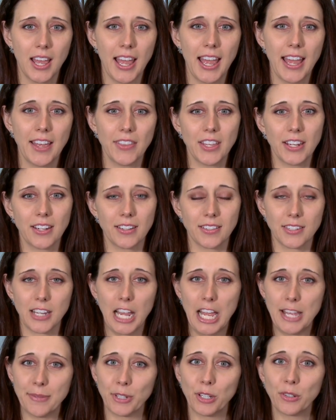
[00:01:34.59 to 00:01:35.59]
And then as
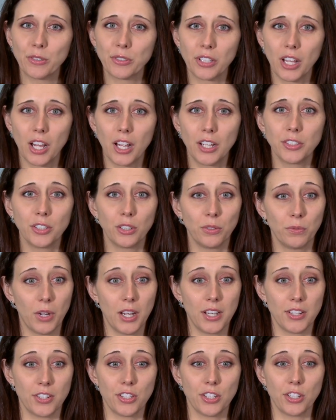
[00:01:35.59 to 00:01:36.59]
time goes on, you'll
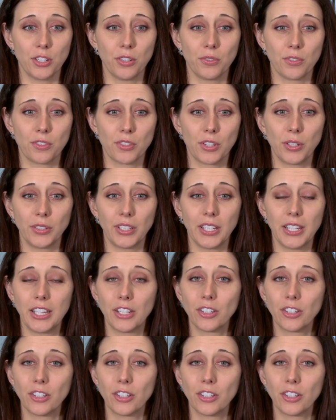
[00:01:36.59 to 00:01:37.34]
want to slowly